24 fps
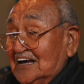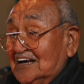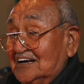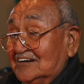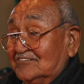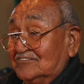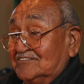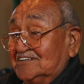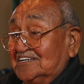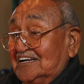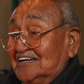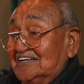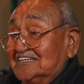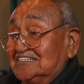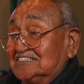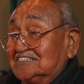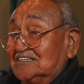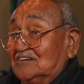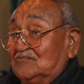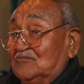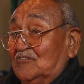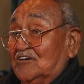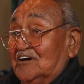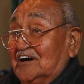I've done
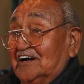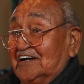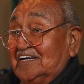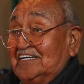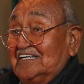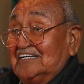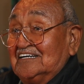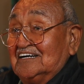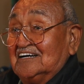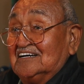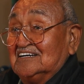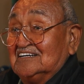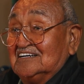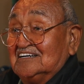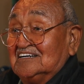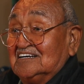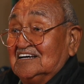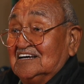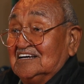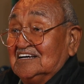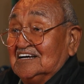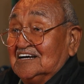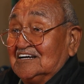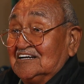some work
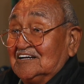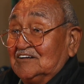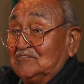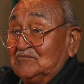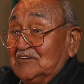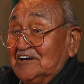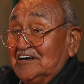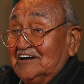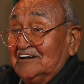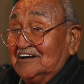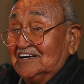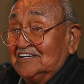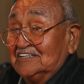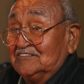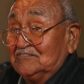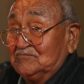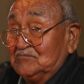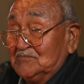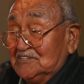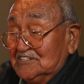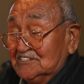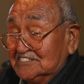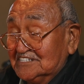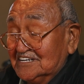in the
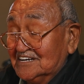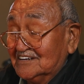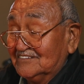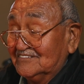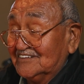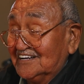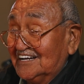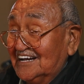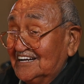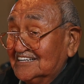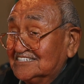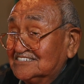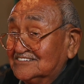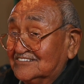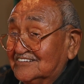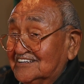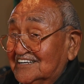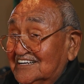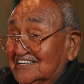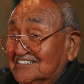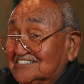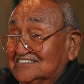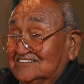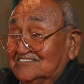American Museum of Natural
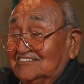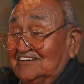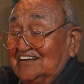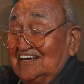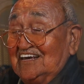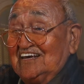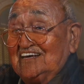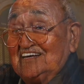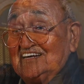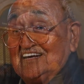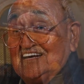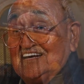History,